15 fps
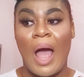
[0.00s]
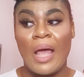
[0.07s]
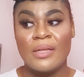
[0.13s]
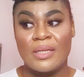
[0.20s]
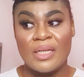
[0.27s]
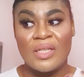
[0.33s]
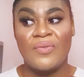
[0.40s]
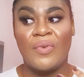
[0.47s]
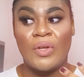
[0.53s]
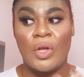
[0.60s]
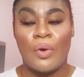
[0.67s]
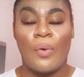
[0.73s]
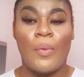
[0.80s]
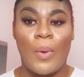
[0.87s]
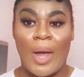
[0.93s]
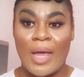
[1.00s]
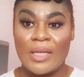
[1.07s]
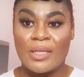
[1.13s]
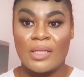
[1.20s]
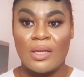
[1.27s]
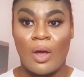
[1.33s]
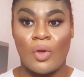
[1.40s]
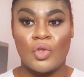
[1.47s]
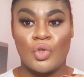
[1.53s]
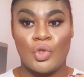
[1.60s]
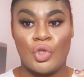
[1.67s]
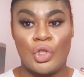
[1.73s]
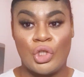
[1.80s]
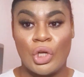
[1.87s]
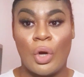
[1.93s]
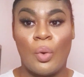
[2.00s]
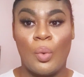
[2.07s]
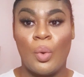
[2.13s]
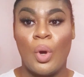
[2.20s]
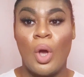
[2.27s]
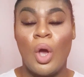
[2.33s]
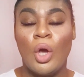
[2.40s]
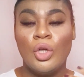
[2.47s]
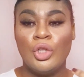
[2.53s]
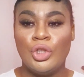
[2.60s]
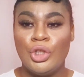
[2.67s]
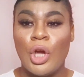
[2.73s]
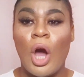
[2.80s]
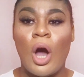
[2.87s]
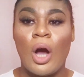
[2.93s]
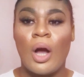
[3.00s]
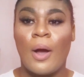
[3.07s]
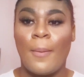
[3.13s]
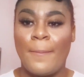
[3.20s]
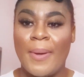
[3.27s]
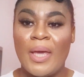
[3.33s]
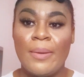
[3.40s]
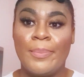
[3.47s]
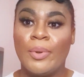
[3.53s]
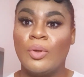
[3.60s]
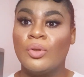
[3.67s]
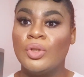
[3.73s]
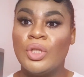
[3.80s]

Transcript: This video is not to show young people,